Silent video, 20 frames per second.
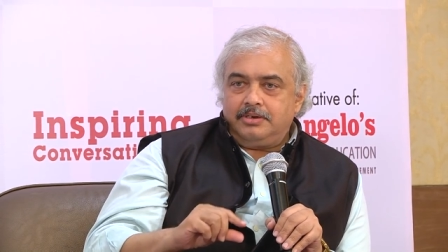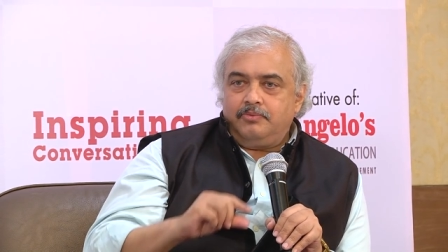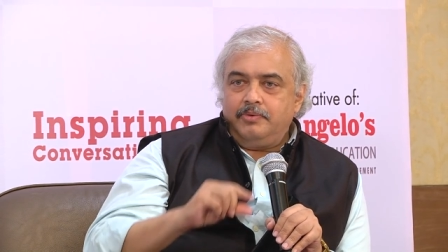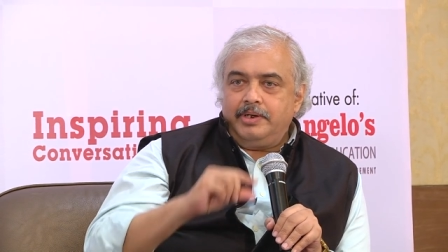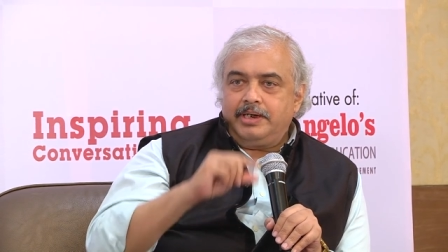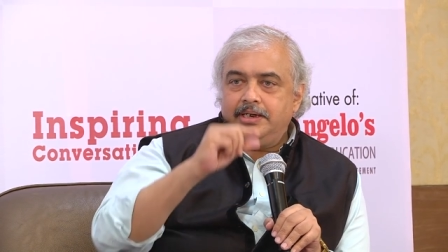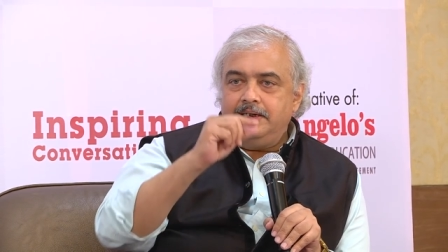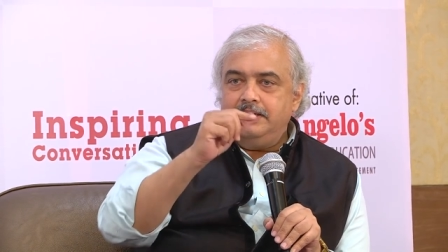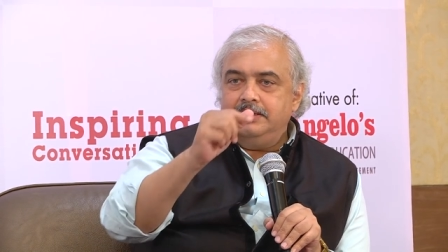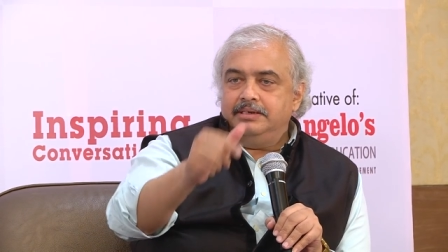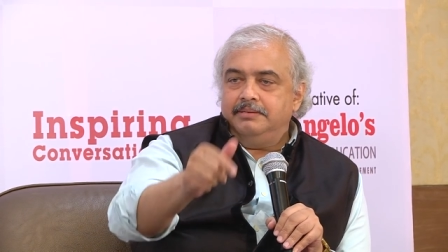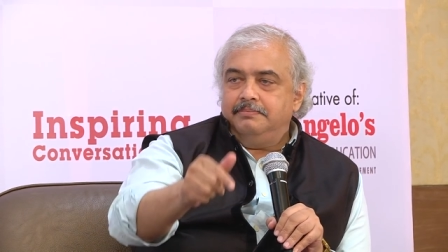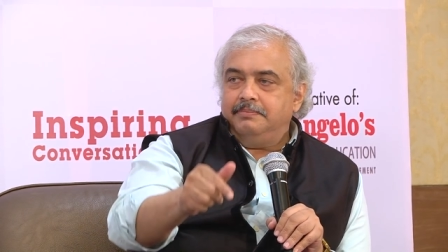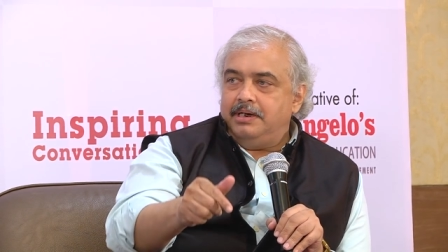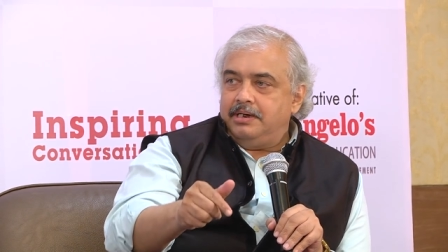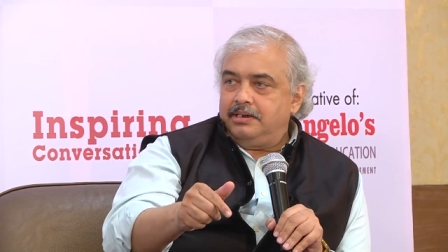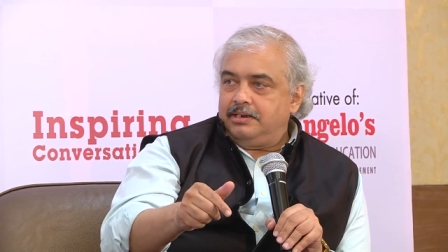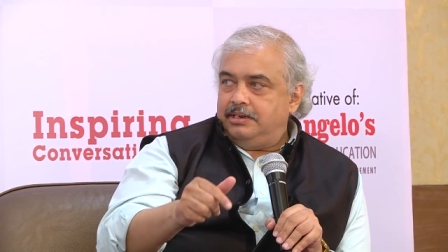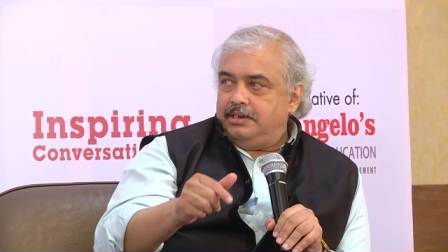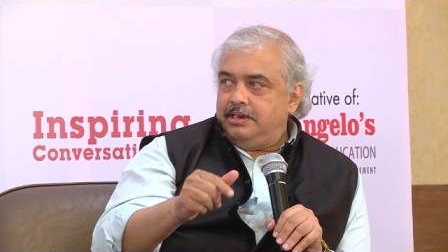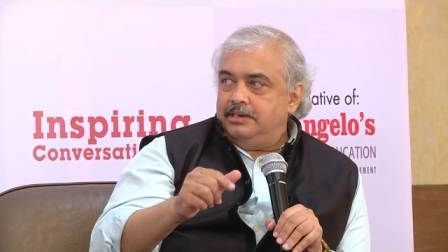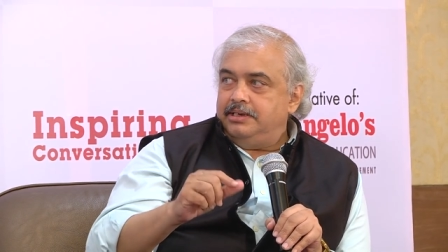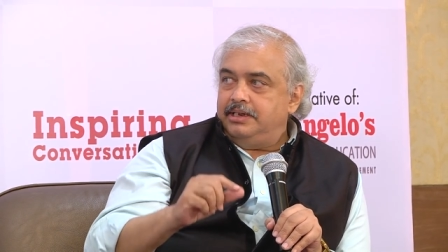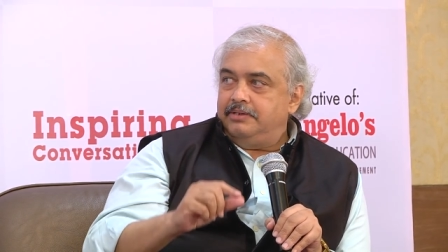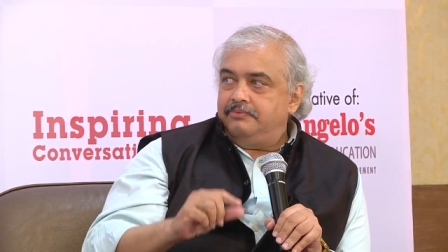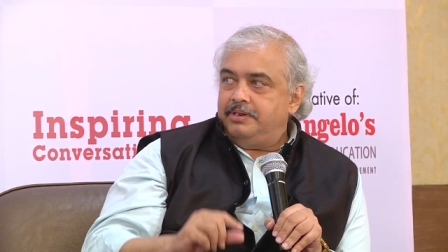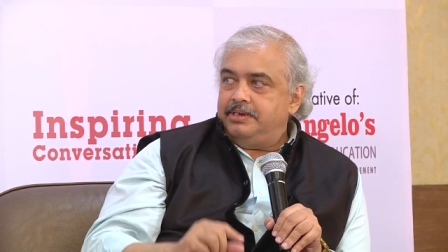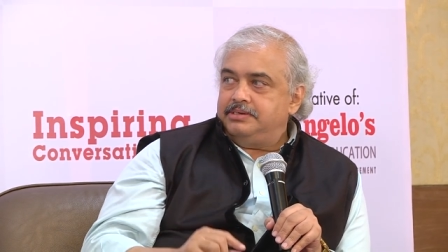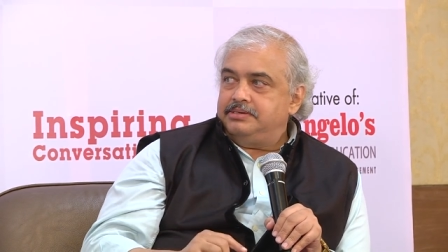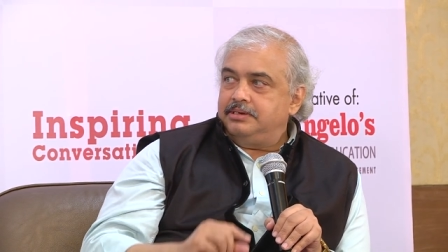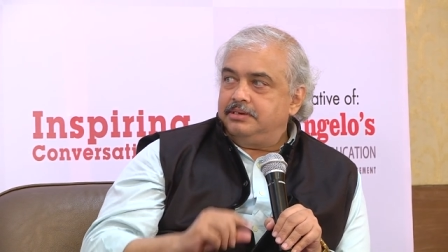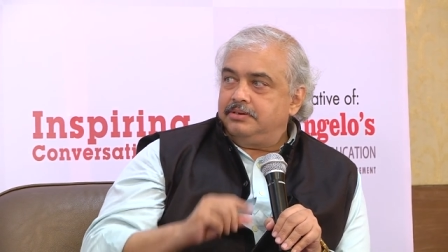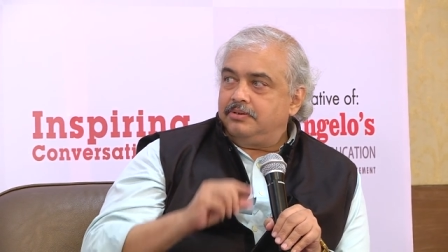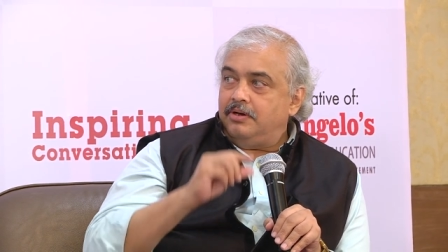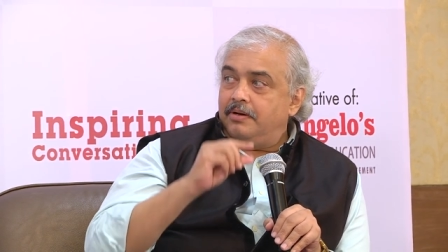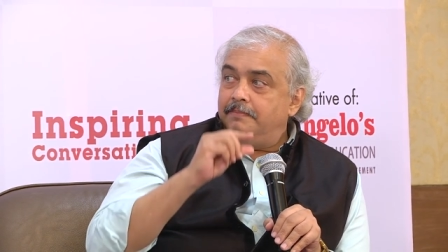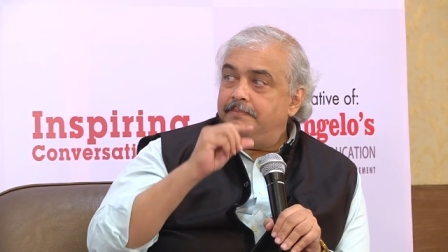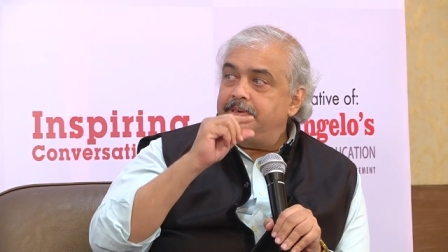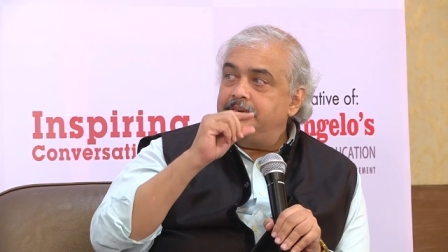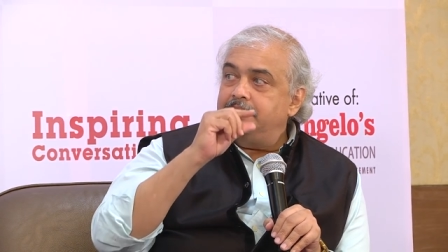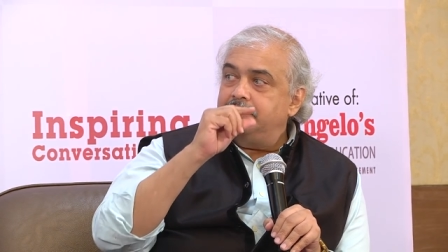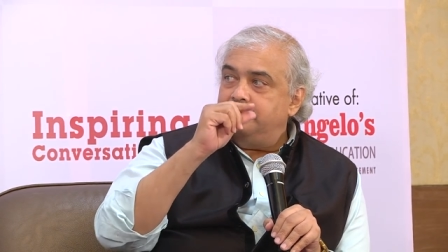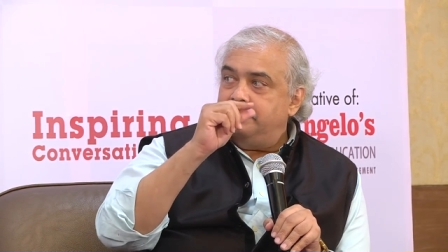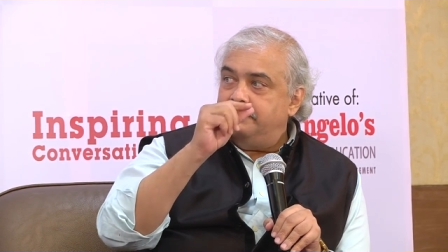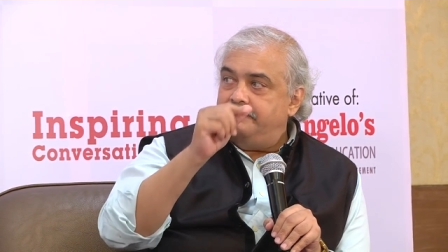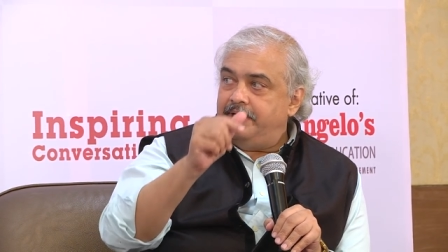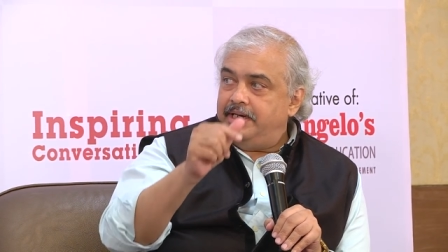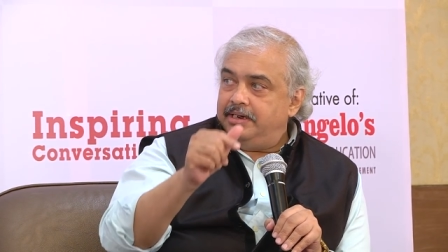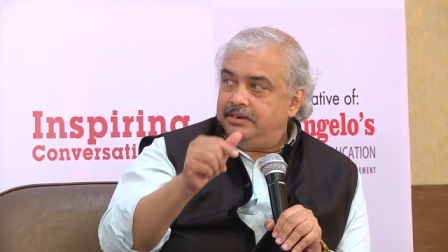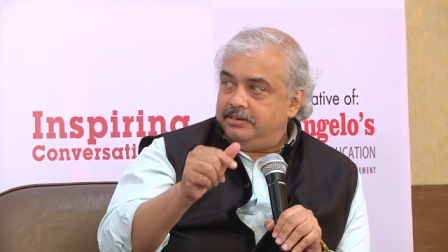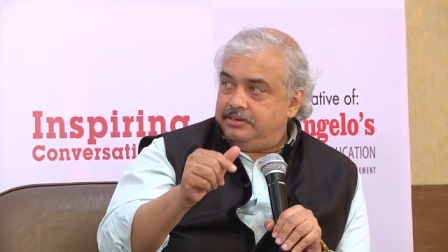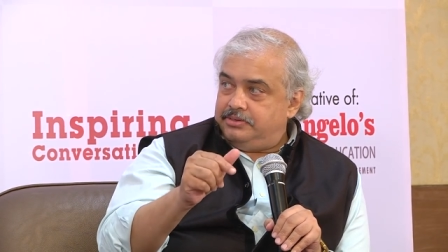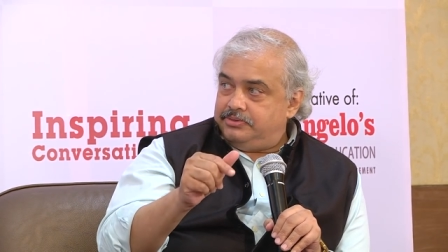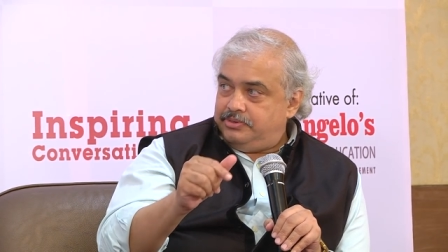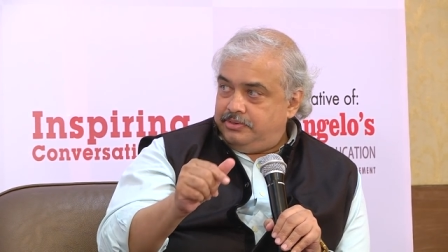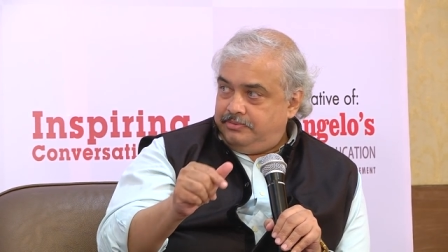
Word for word: quickly in the market and that was the competitive advantage